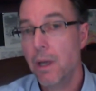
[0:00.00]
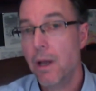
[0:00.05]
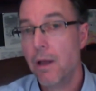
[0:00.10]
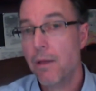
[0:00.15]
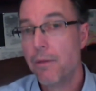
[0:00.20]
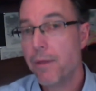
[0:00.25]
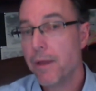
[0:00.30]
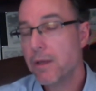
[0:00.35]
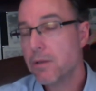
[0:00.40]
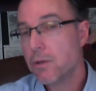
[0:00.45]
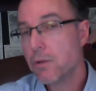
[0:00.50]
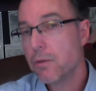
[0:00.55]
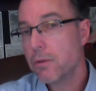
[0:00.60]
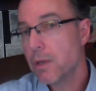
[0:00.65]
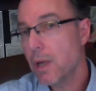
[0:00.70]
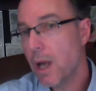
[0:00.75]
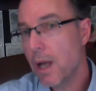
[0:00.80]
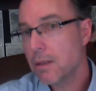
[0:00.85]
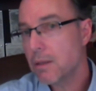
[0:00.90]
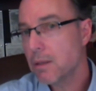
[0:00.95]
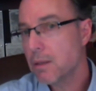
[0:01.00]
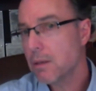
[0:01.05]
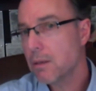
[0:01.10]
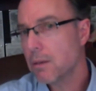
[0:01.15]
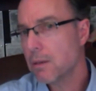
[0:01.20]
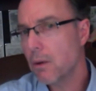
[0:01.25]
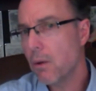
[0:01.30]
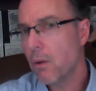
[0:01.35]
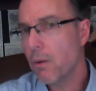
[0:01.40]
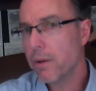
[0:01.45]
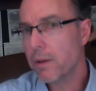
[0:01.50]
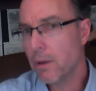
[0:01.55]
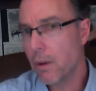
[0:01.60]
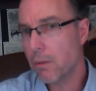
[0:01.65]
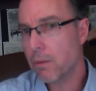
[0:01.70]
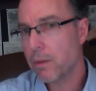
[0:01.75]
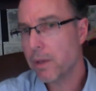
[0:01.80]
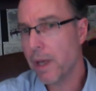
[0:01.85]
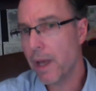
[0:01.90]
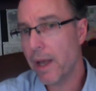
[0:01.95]
Things are not going
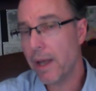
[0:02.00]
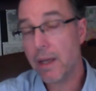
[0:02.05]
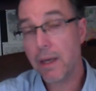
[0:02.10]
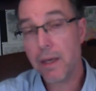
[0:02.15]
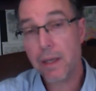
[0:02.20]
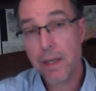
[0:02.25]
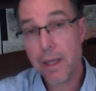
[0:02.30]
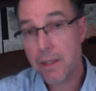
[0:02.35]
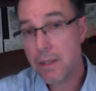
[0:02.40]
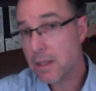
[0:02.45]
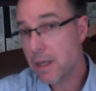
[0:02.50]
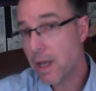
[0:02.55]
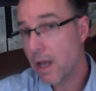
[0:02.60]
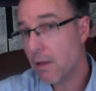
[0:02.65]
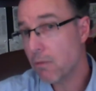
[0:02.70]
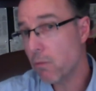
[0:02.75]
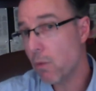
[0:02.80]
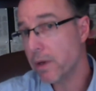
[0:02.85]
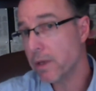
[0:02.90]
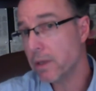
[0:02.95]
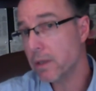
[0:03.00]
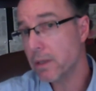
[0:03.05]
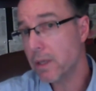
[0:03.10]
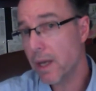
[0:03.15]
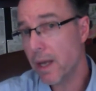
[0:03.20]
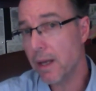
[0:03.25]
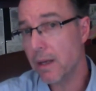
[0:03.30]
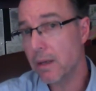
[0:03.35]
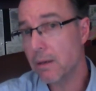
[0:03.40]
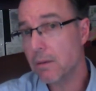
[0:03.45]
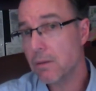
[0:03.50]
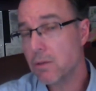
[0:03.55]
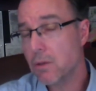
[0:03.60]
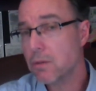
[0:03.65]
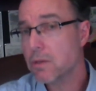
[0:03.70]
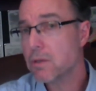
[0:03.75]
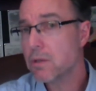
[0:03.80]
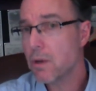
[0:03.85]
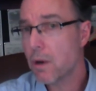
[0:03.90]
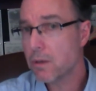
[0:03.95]
okay. And again, scale of 1 to 10. So
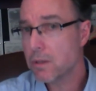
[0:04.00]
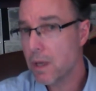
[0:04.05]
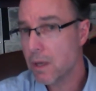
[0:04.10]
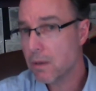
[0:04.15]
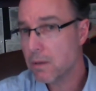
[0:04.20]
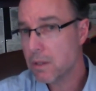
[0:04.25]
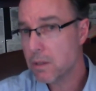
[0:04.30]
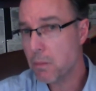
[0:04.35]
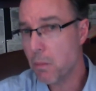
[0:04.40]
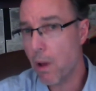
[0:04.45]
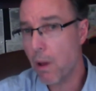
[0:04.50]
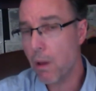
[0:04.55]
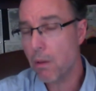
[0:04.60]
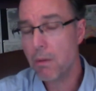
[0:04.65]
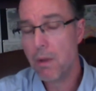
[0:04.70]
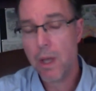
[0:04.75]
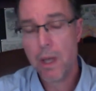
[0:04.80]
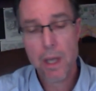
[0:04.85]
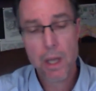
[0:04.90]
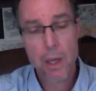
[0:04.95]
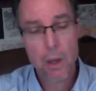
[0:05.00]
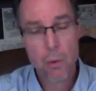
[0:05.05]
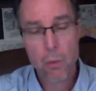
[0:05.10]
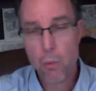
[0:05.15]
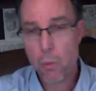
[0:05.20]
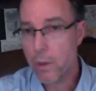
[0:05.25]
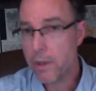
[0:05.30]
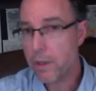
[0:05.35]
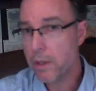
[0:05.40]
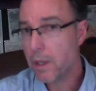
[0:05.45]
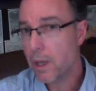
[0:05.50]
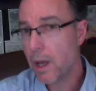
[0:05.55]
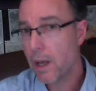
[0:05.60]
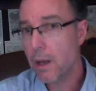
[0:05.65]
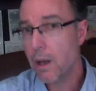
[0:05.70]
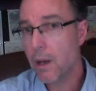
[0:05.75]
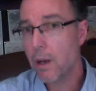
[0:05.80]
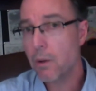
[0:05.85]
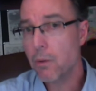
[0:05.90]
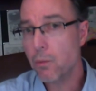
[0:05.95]
it starts out small.
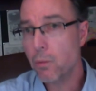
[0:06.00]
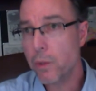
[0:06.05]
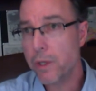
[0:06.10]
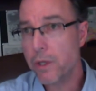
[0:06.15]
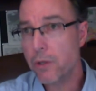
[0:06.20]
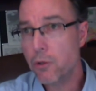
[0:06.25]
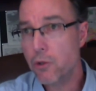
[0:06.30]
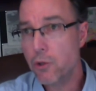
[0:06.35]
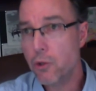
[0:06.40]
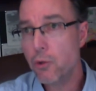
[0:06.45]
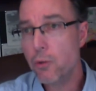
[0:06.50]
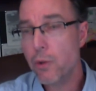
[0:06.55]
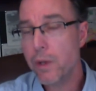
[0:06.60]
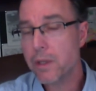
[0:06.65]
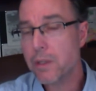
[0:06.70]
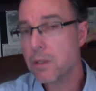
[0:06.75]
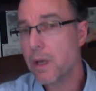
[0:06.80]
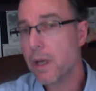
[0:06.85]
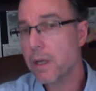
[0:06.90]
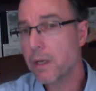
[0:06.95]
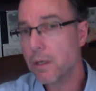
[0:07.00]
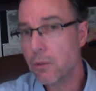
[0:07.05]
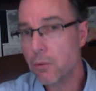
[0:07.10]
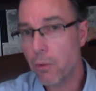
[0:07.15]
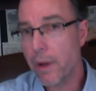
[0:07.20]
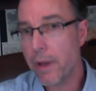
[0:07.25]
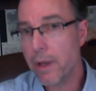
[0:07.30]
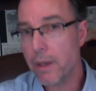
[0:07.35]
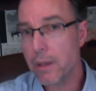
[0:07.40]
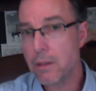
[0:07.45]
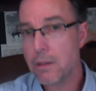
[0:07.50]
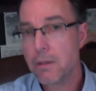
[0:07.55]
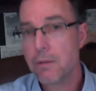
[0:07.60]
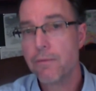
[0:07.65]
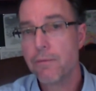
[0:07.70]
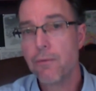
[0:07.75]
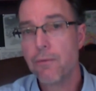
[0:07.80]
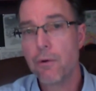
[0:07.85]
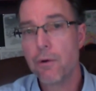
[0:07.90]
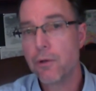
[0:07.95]
We do extend grace
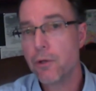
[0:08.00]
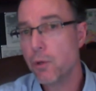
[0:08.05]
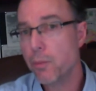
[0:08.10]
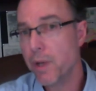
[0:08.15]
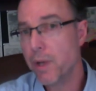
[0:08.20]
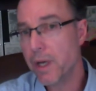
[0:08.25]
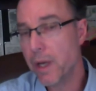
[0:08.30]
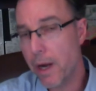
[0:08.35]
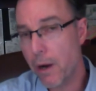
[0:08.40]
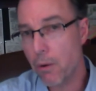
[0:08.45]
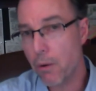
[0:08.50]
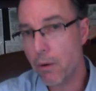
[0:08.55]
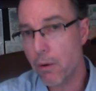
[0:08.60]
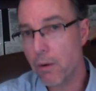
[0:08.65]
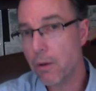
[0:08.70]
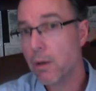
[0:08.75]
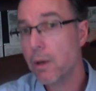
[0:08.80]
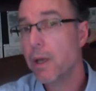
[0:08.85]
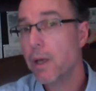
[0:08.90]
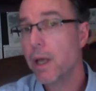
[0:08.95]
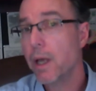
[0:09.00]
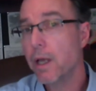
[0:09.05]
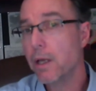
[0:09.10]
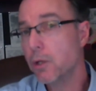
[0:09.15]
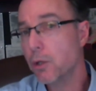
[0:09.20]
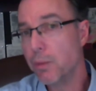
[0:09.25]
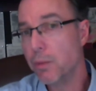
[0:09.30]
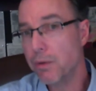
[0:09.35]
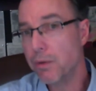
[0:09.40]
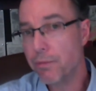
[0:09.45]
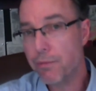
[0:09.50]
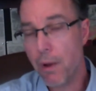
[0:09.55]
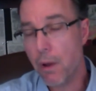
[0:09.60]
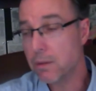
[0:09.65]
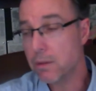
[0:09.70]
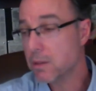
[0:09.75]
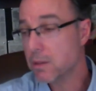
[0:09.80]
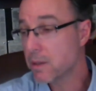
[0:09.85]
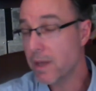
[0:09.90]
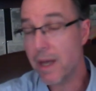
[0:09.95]
for human error and human
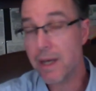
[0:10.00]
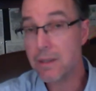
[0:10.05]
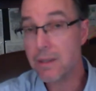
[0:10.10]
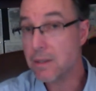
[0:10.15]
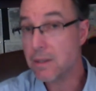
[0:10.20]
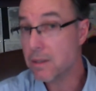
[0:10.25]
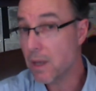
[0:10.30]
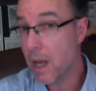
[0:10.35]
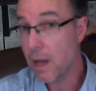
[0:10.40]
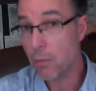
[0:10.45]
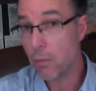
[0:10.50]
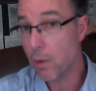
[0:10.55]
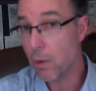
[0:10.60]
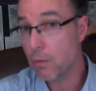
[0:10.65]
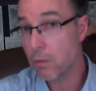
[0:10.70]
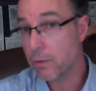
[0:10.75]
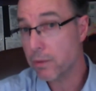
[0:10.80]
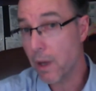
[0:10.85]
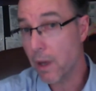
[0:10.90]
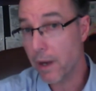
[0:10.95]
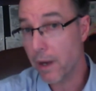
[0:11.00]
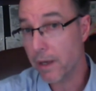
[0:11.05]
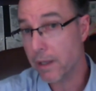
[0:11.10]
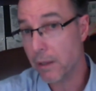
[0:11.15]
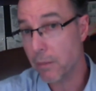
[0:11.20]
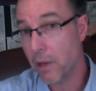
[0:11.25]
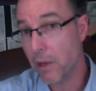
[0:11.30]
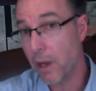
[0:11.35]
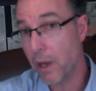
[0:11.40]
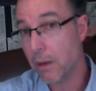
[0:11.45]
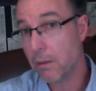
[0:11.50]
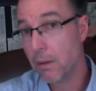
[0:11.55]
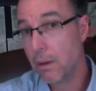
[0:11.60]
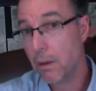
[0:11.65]
faults. That is not what we're talking about.